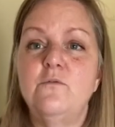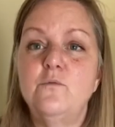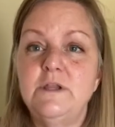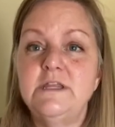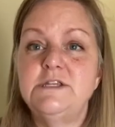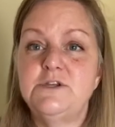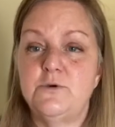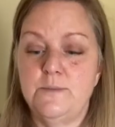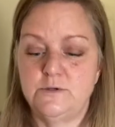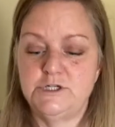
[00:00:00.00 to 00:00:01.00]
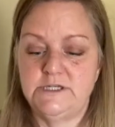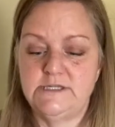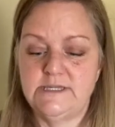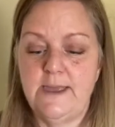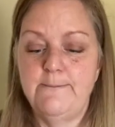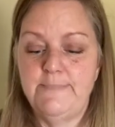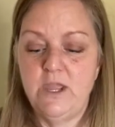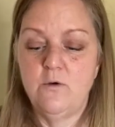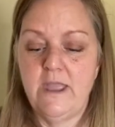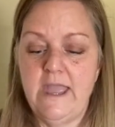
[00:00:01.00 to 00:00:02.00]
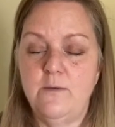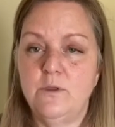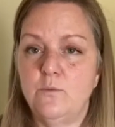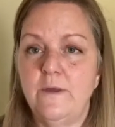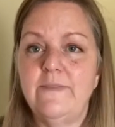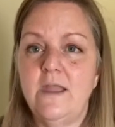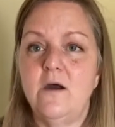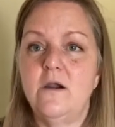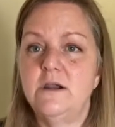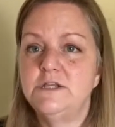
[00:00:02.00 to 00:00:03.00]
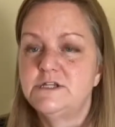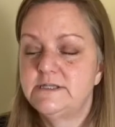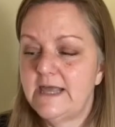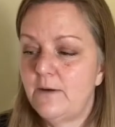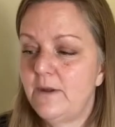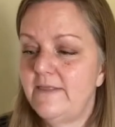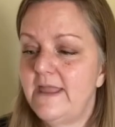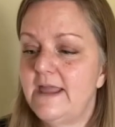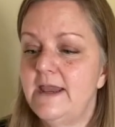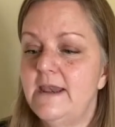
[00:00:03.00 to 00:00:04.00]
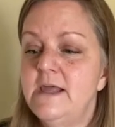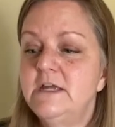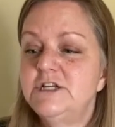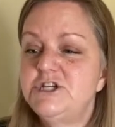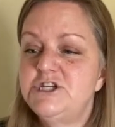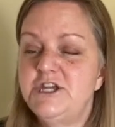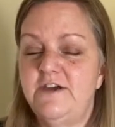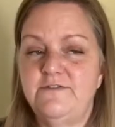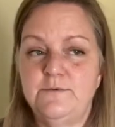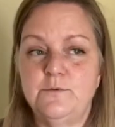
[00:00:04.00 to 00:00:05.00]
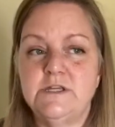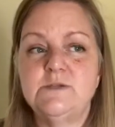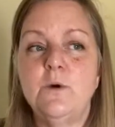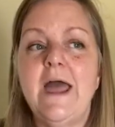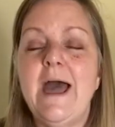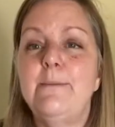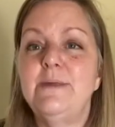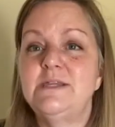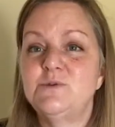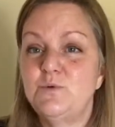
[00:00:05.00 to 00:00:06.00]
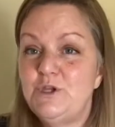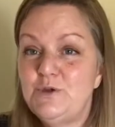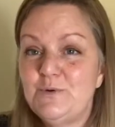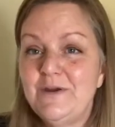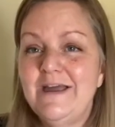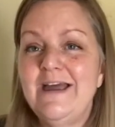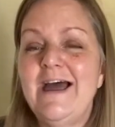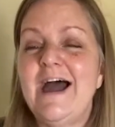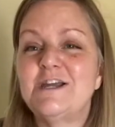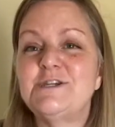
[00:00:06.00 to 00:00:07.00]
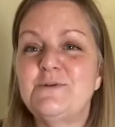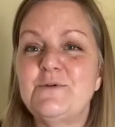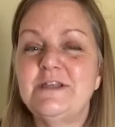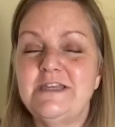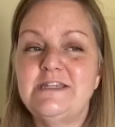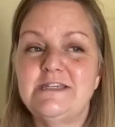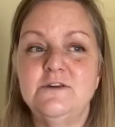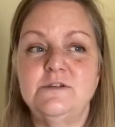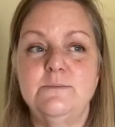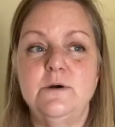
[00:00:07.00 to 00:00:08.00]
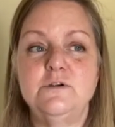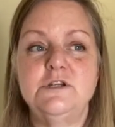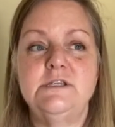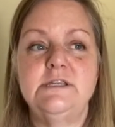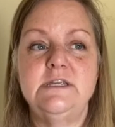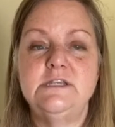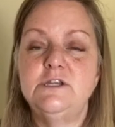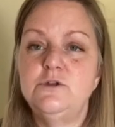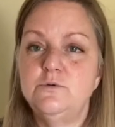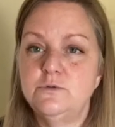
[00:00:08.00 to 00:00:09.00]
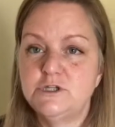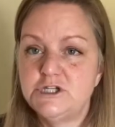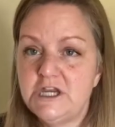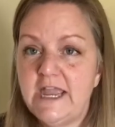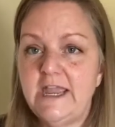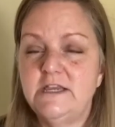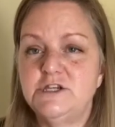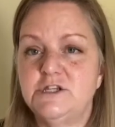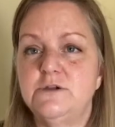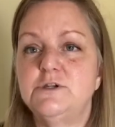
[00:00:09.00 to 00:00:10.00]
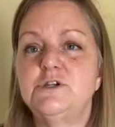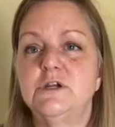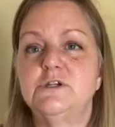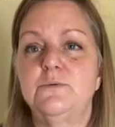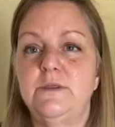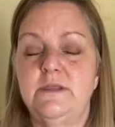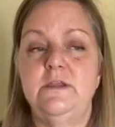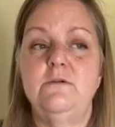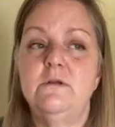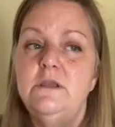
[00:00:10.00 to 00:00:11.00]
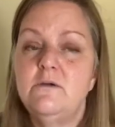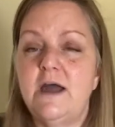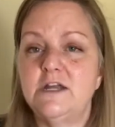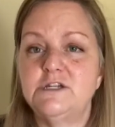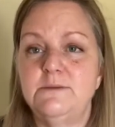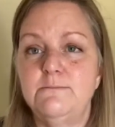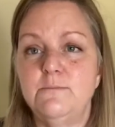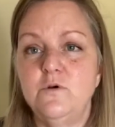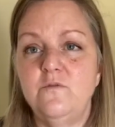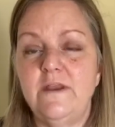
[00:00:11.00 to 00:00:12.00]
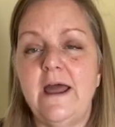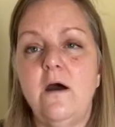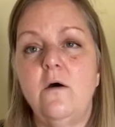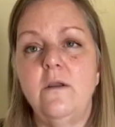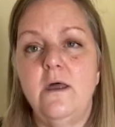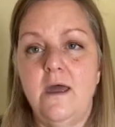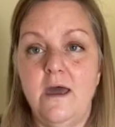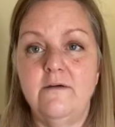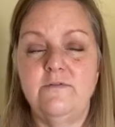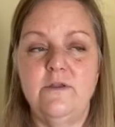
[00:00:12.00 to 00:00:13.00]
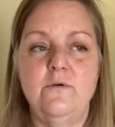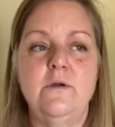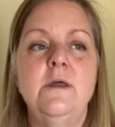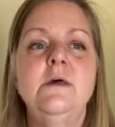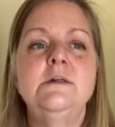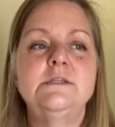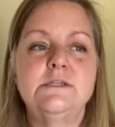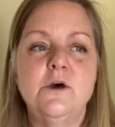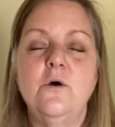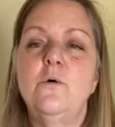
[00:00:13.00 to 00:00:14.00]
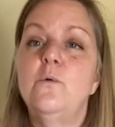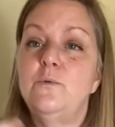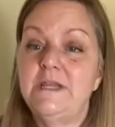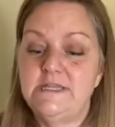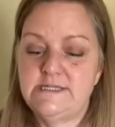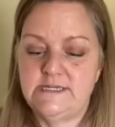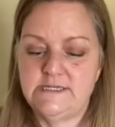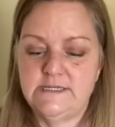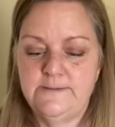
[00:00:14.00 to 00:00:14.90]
Release your emotions and be okay with what they are, and that way they can shift. Because what happens when you actually release those emotions is you change their structure within you, and you actually move it out of you. So release it.